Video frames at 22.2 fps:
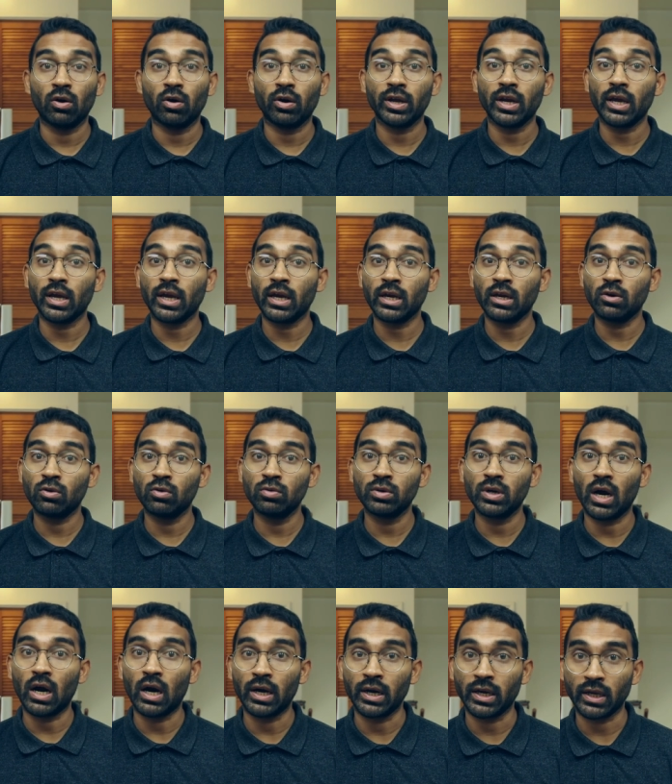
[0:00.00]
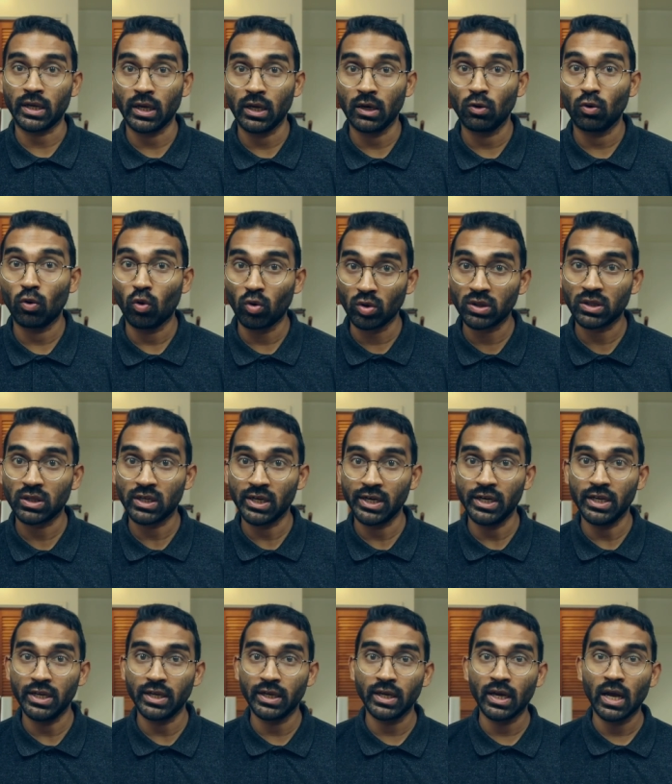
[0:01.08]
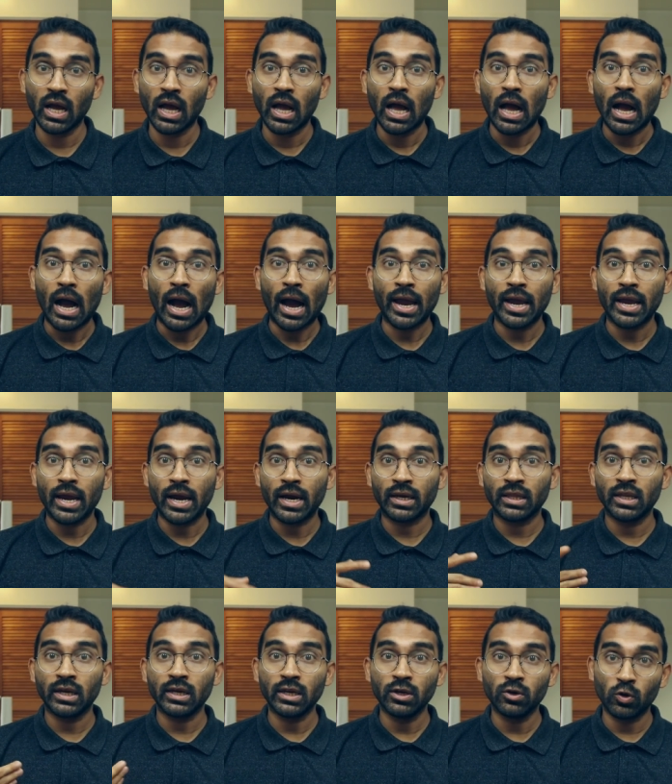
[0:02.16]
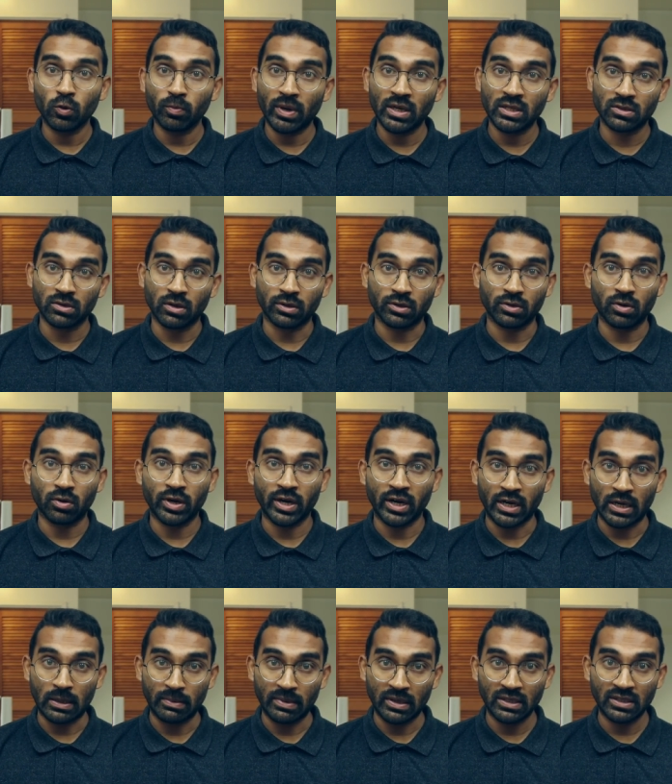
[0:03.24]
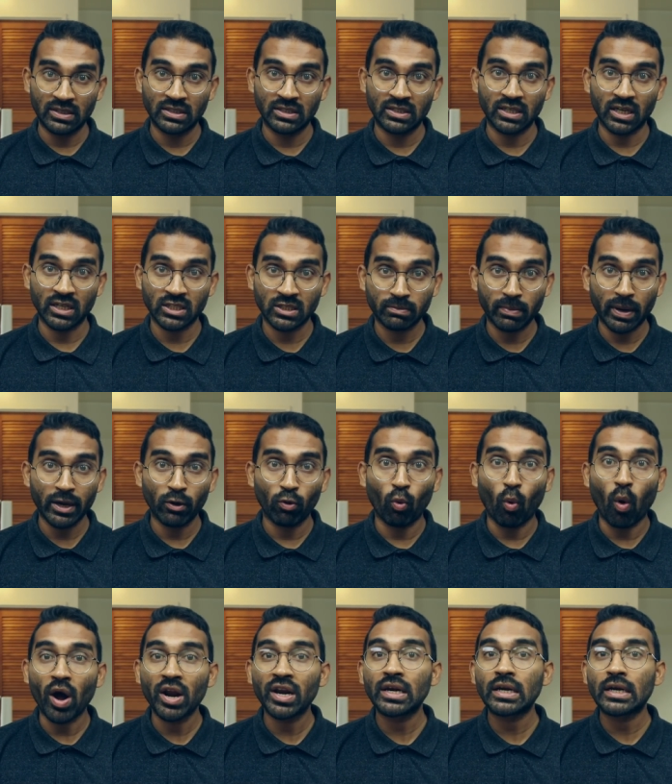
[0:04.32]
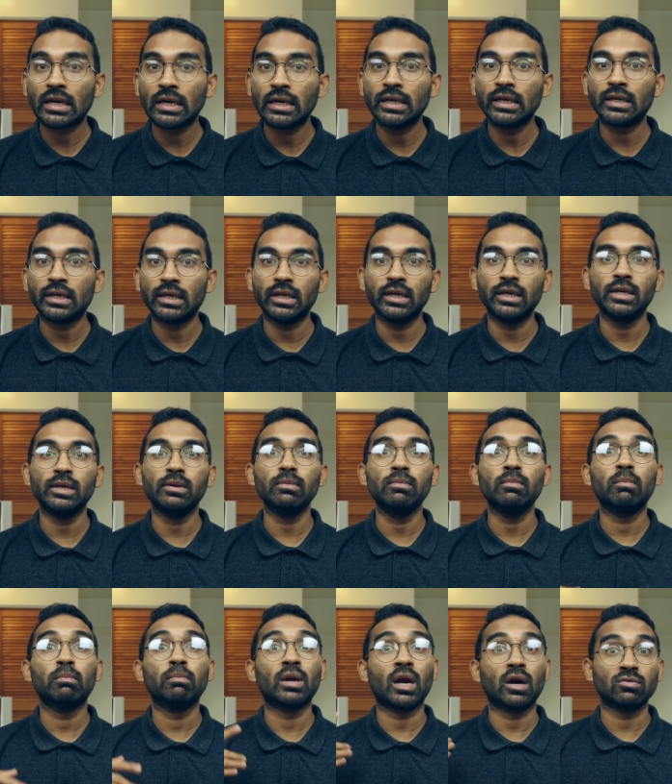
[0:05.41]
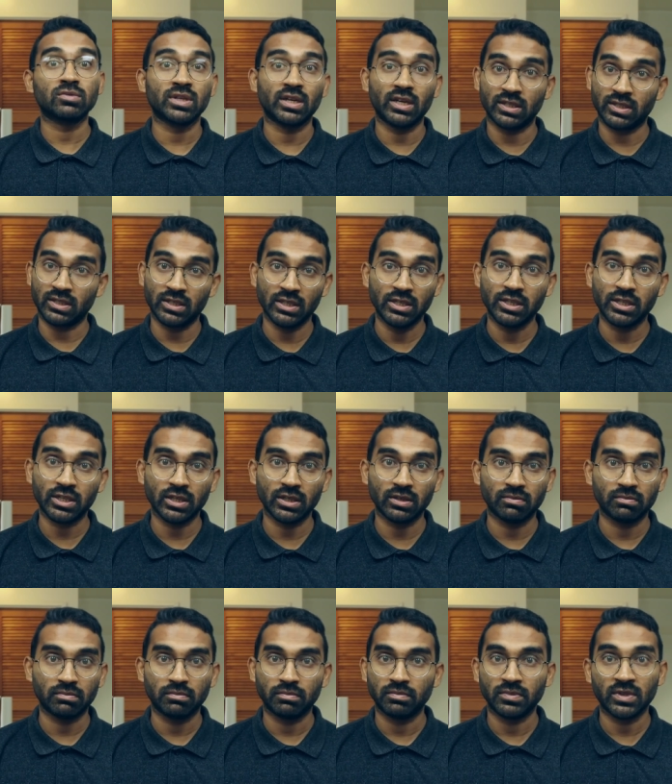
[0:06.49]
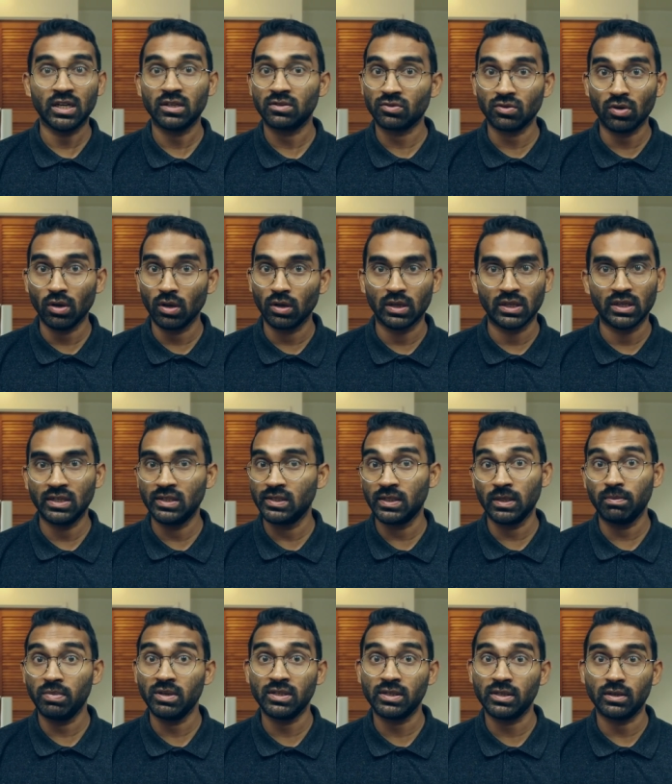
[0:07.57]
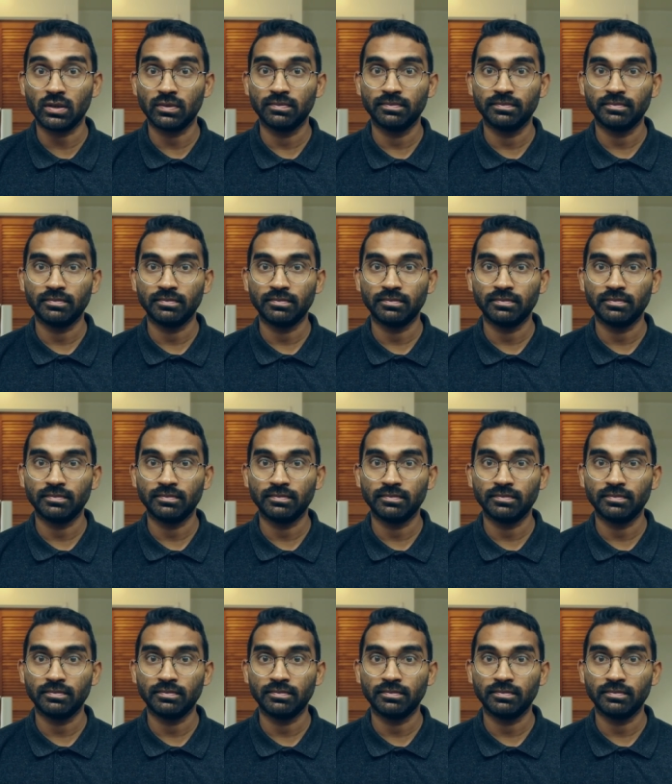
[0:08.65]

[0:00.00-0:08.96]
When I get a good article worth reading, I add that into my Zotero database just by one click in browser extension. That's all, easy peasy.